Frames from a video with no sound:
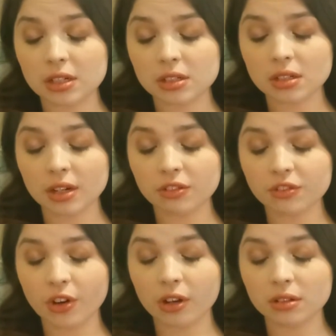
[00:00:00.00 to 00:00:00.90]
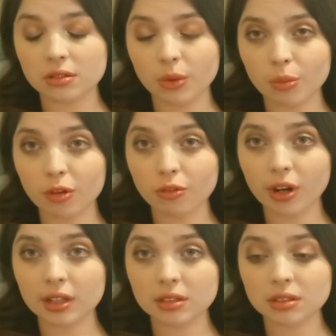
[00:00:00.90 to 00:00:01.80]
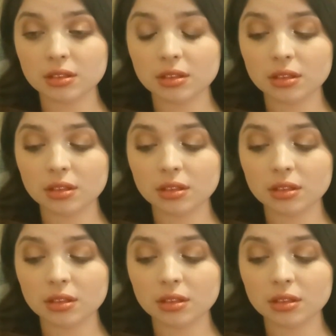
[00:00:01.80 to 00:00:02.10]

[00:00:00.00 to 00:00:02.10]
and have fun with my friends.